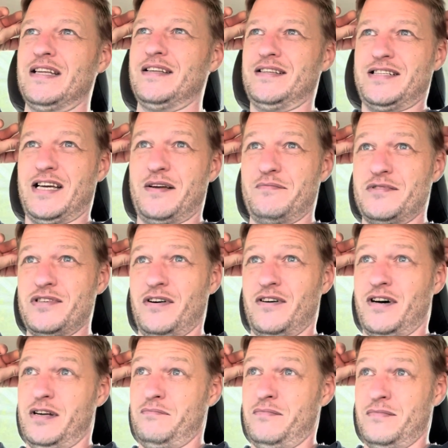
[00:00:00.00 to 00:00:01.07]
the same
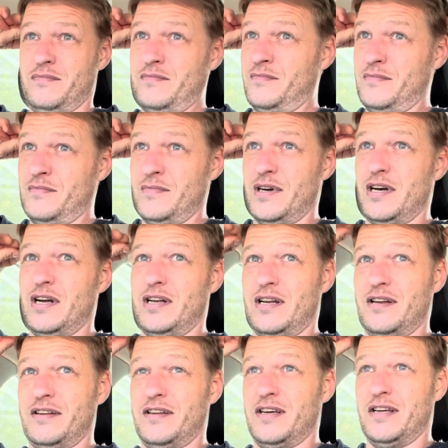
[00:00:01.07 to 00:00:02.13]
time,
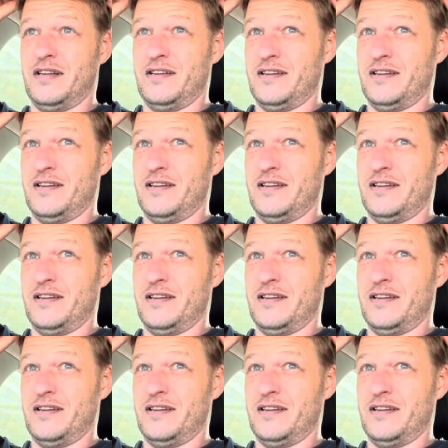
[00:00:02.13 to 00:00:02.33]
and that